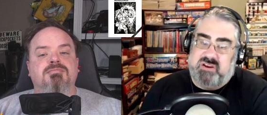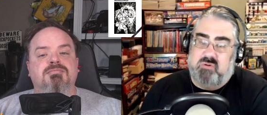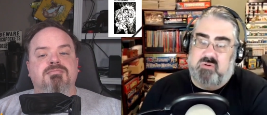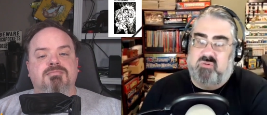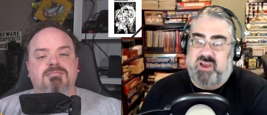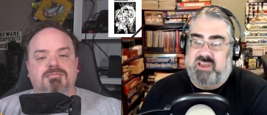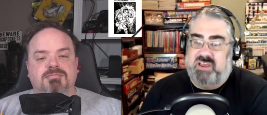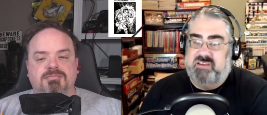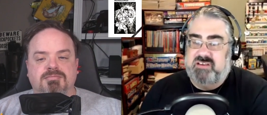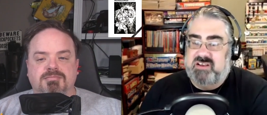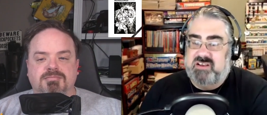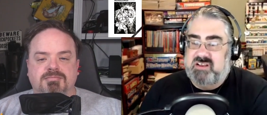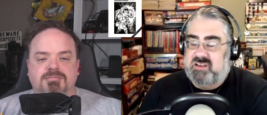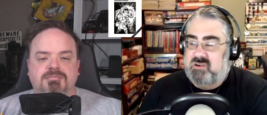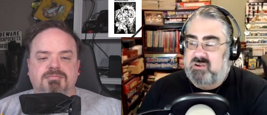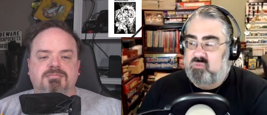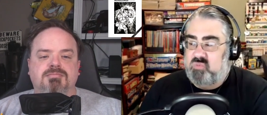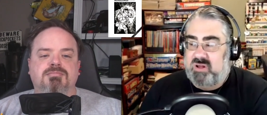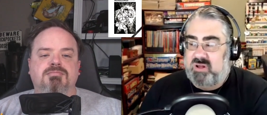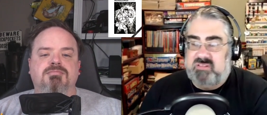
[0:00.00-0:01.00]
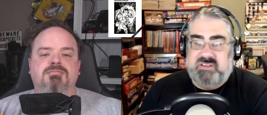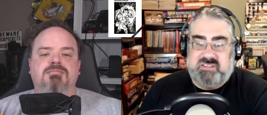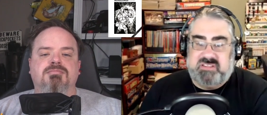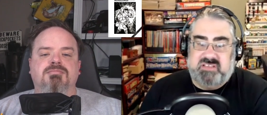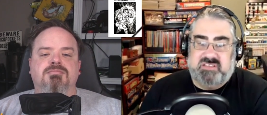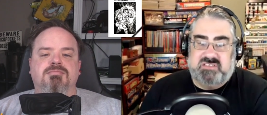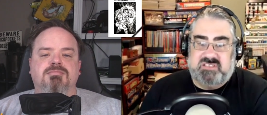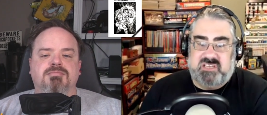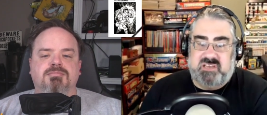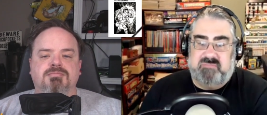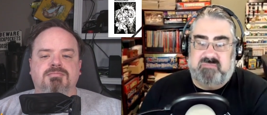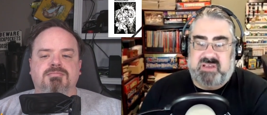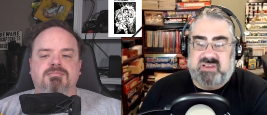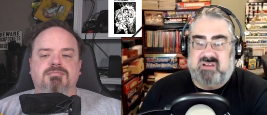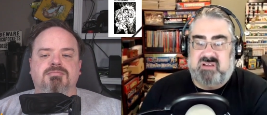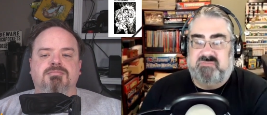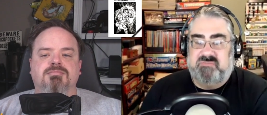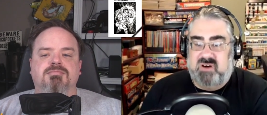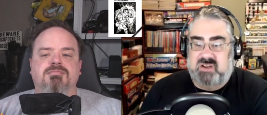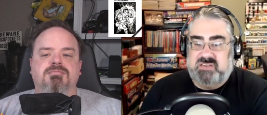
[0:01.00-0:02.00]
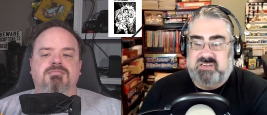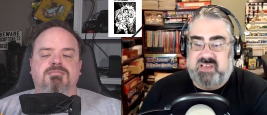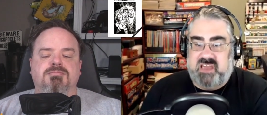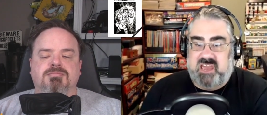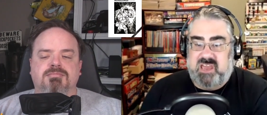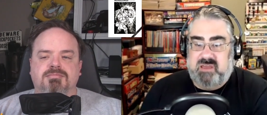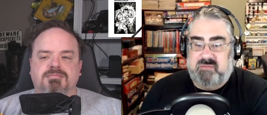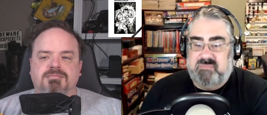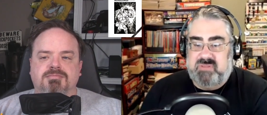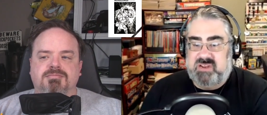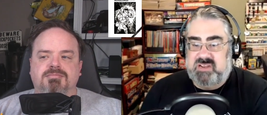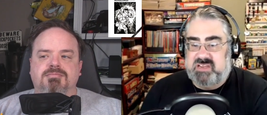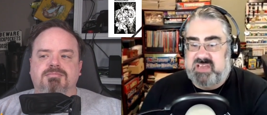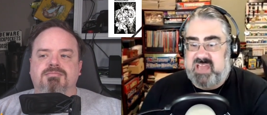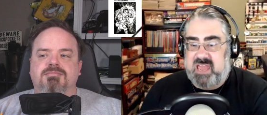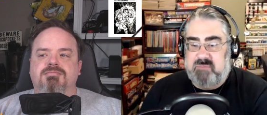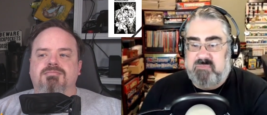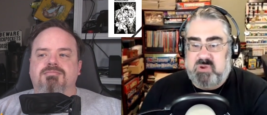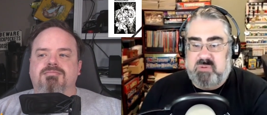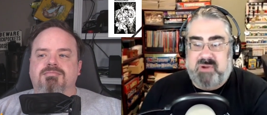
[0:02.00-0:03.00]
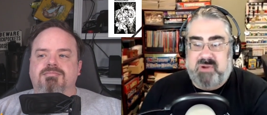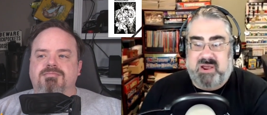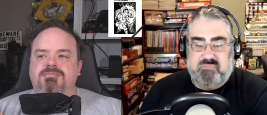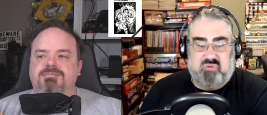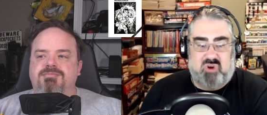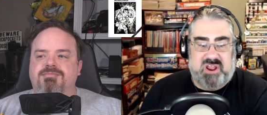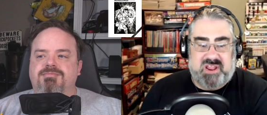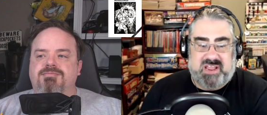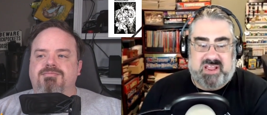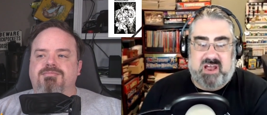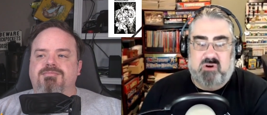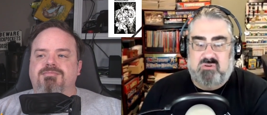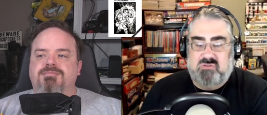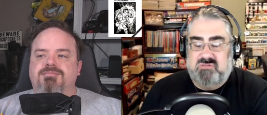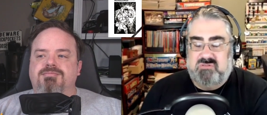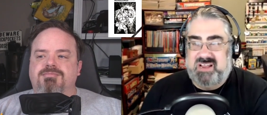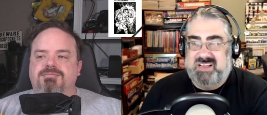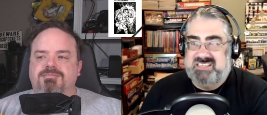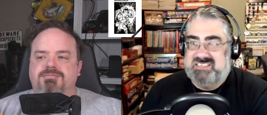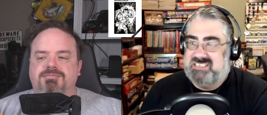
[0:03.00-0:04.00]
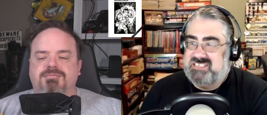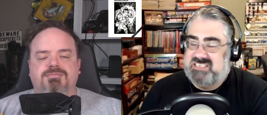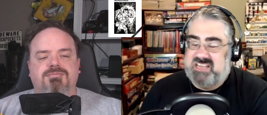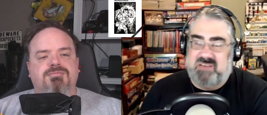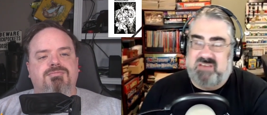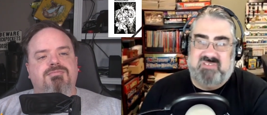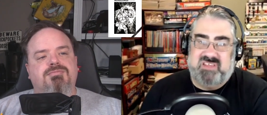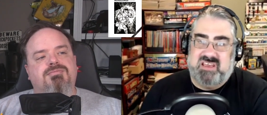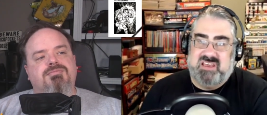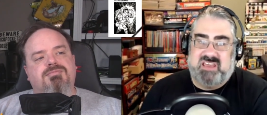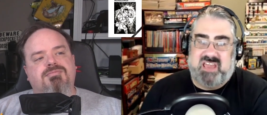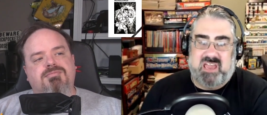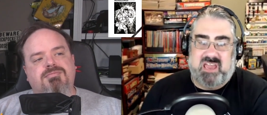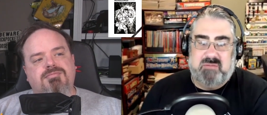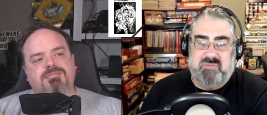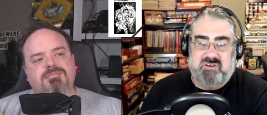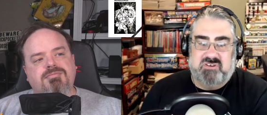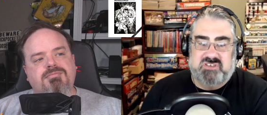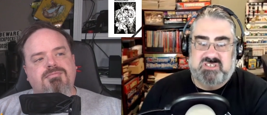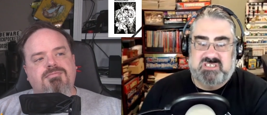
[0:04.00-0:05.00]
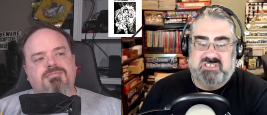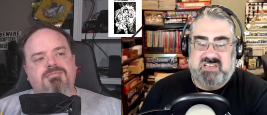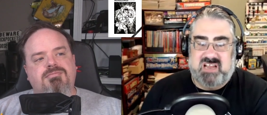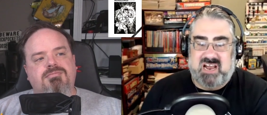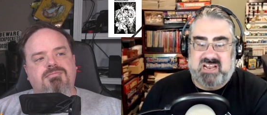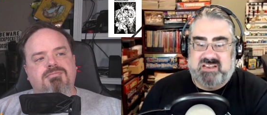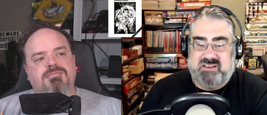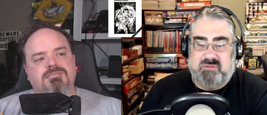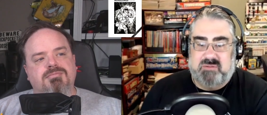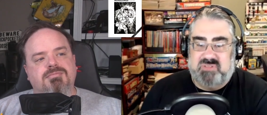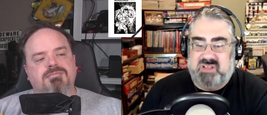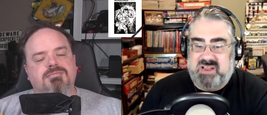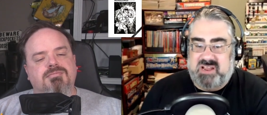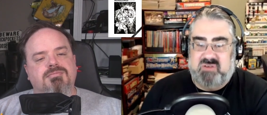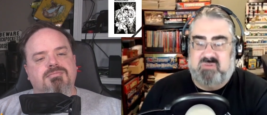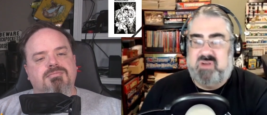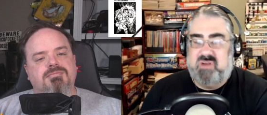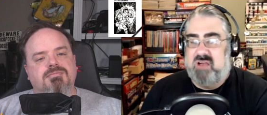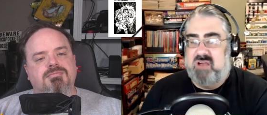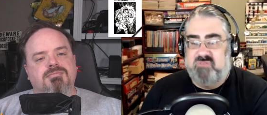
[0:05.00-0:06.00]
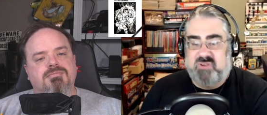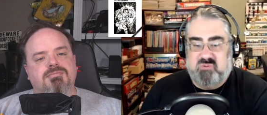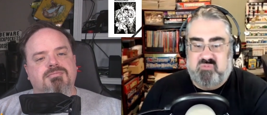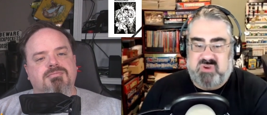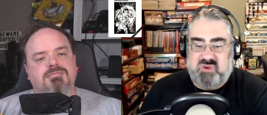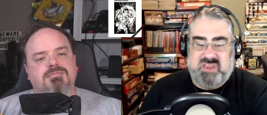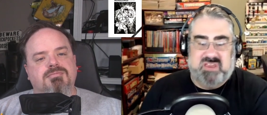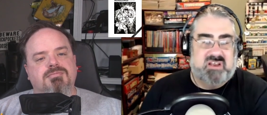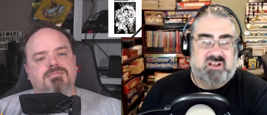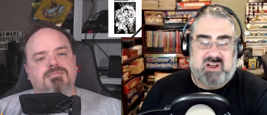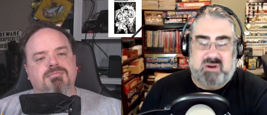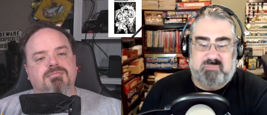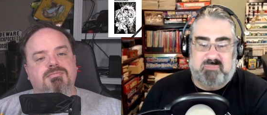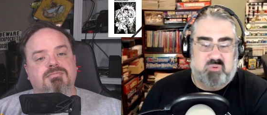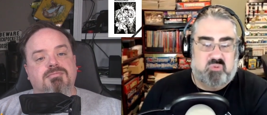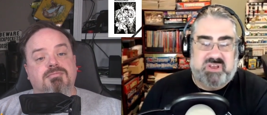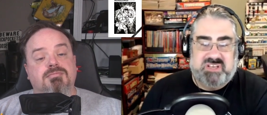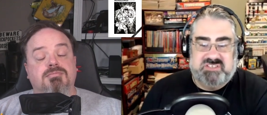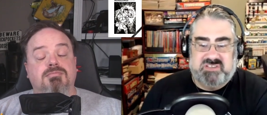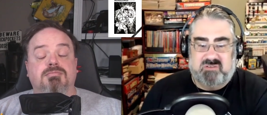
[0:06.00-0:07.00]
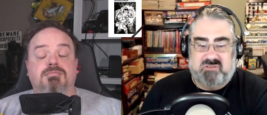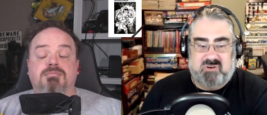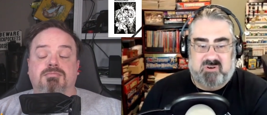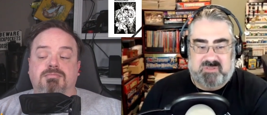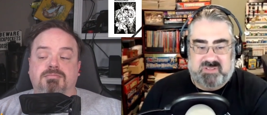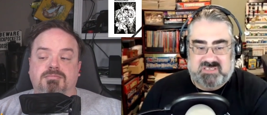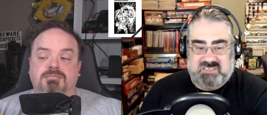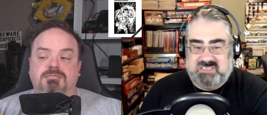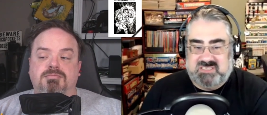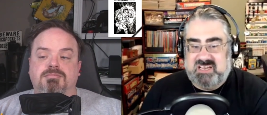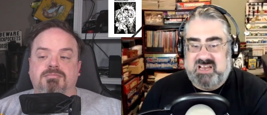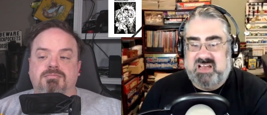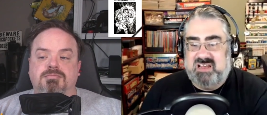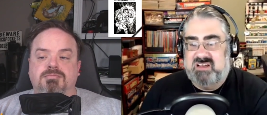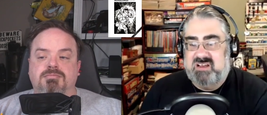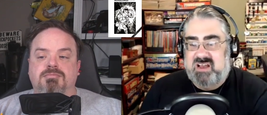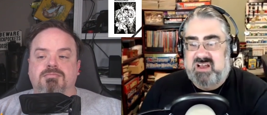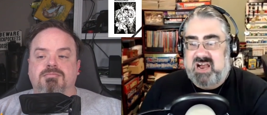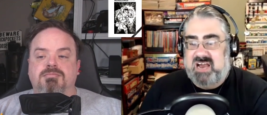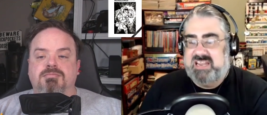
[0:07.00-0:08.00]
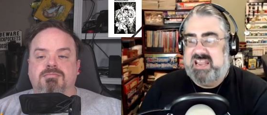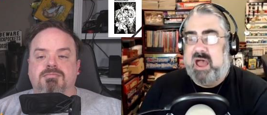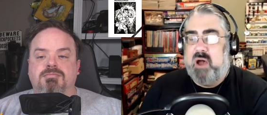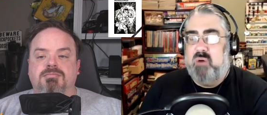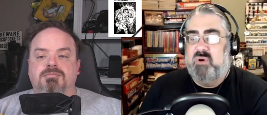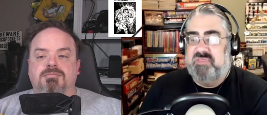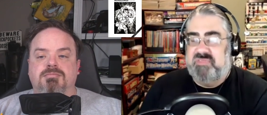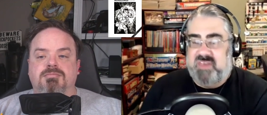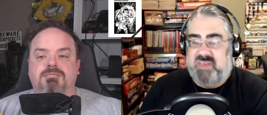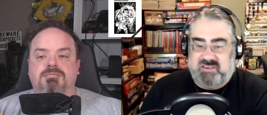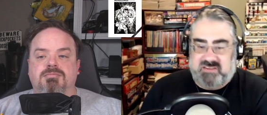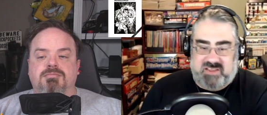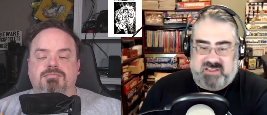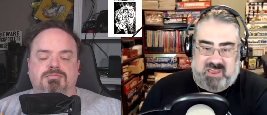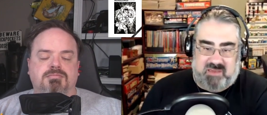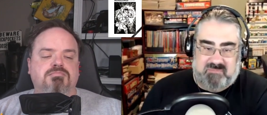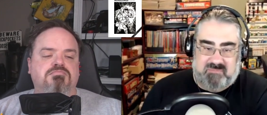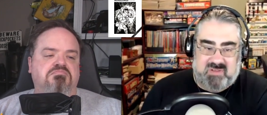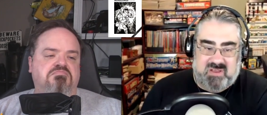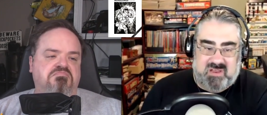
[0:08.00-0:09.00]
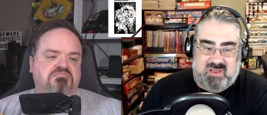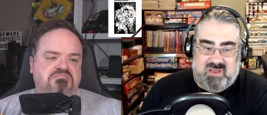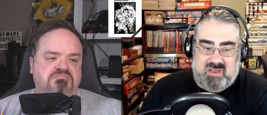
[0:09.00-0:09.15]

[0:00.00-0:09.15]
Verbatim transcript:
Speaker 1: right away. While it did seem like a fun game and a game you might break out, it's definitely a game you're just not going to play every week, a couple weeks in a row. This is a, a now and then game.